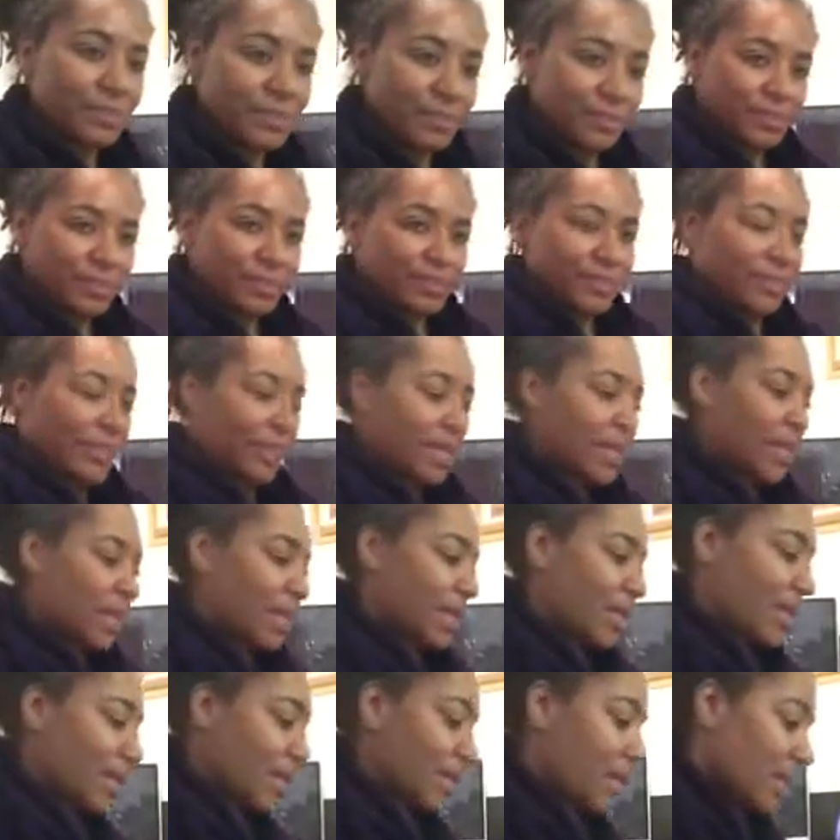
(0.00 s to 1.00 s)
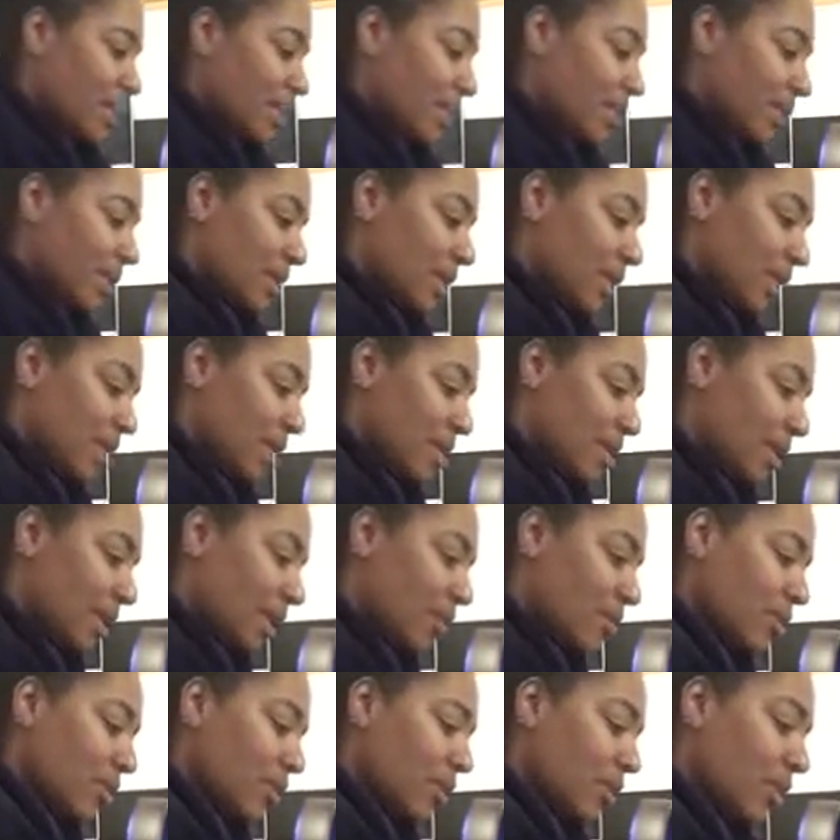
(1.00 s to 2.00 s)
And
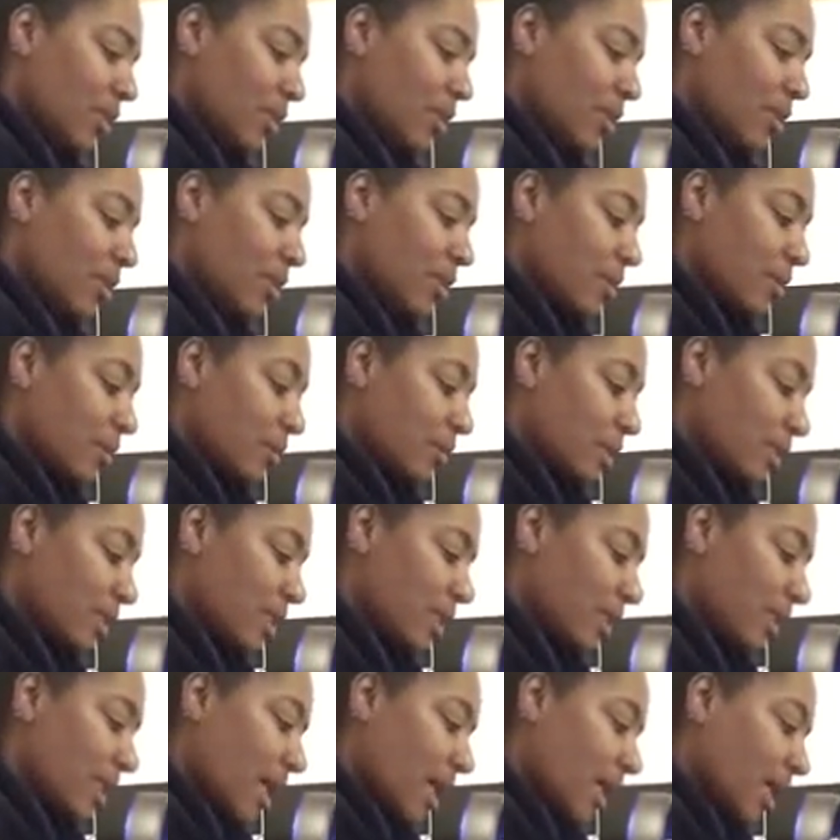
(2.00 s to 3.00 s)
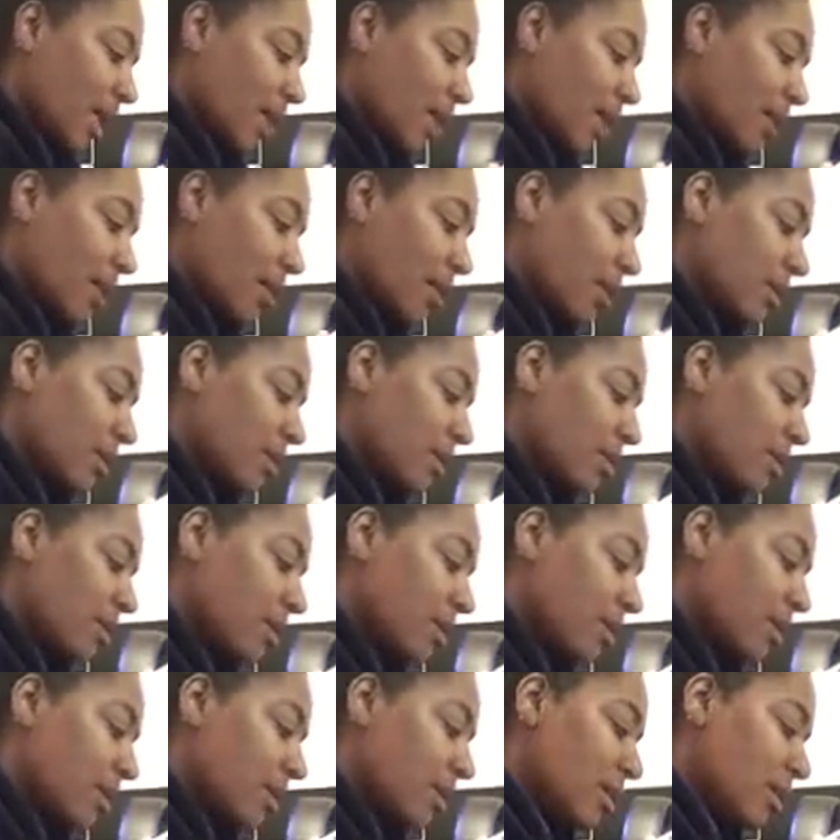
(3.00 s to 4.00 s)
I'll show y'all this in just a second.
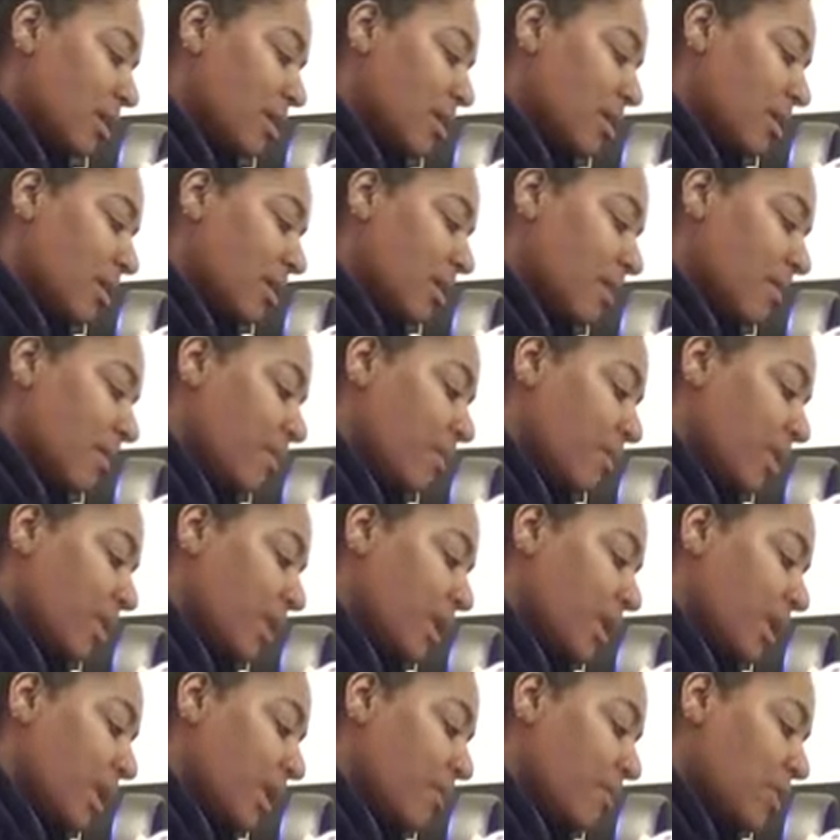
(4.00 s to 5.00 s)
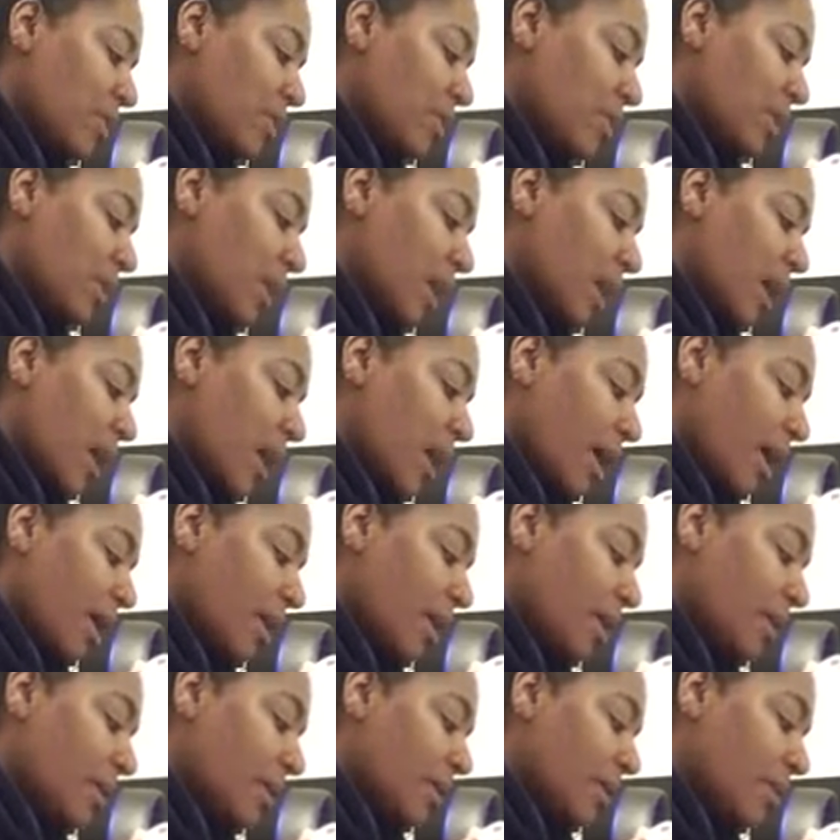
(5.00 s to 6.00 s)
But then I'm just going to
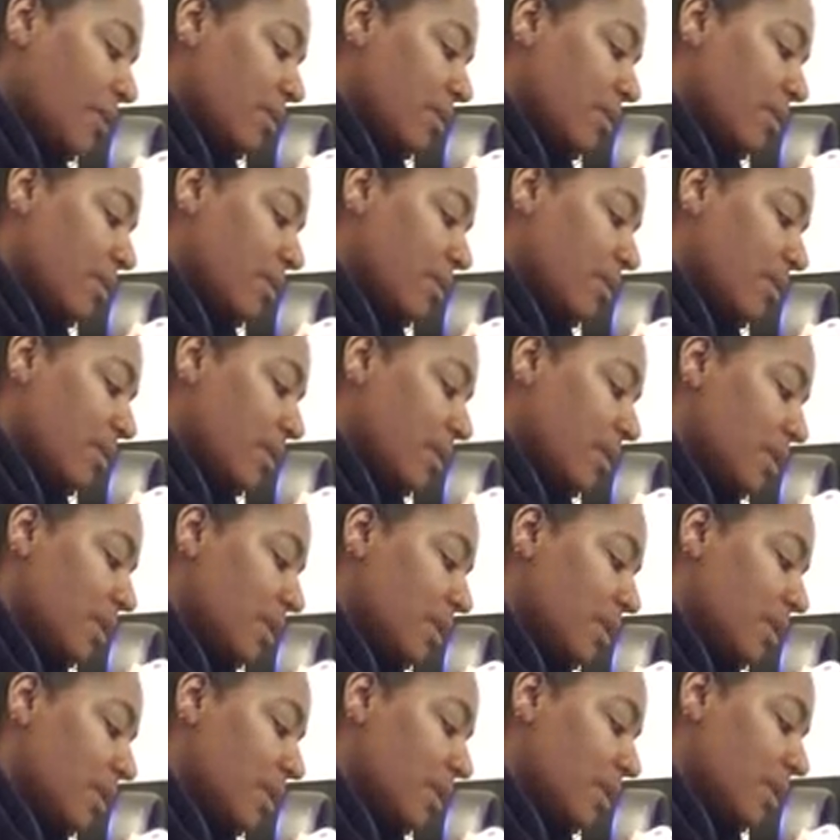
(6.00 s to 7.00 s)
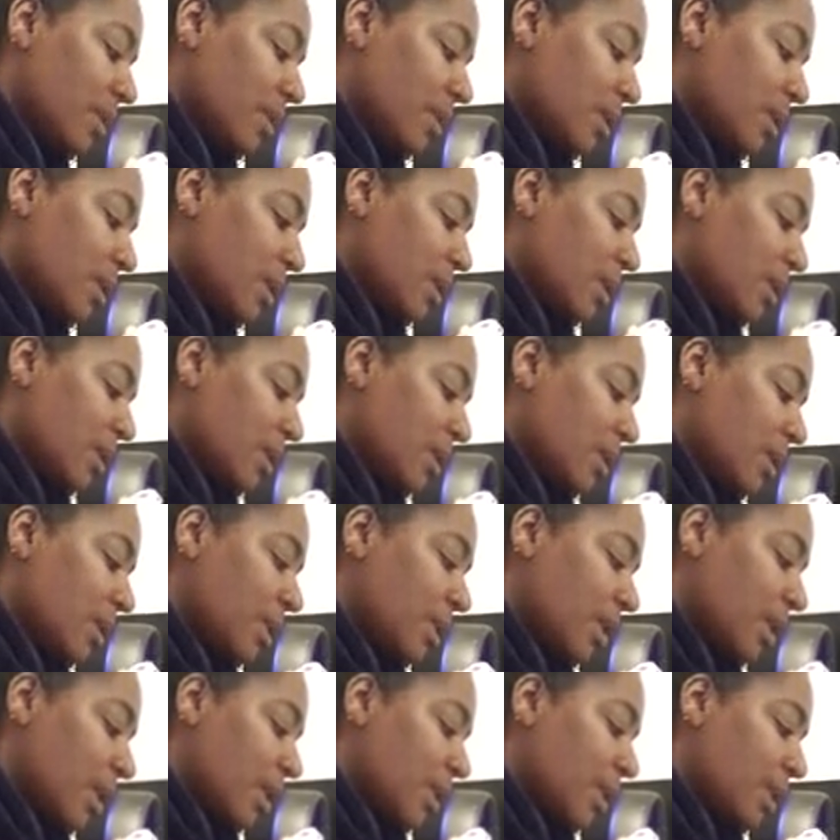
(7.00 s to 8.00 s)
hot glue
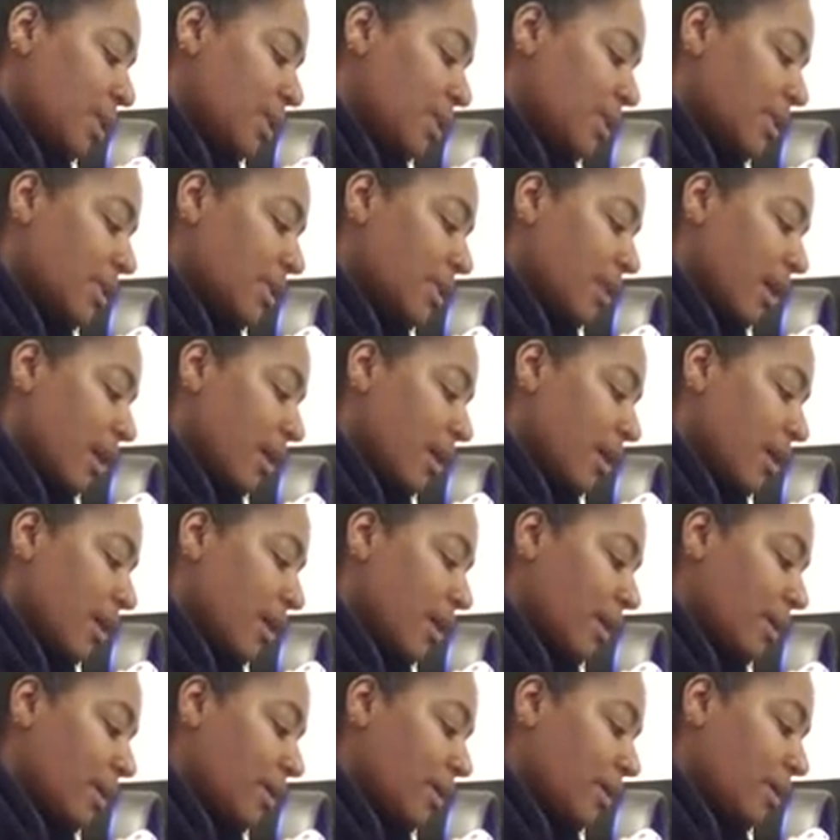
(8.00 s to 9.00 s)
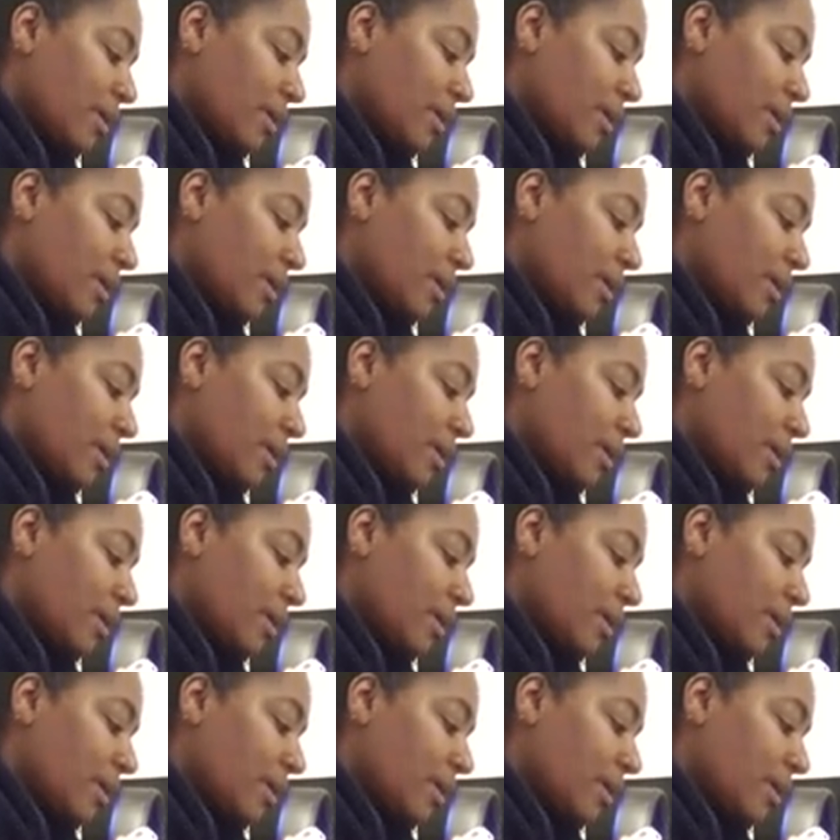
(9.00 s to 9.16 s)
the inside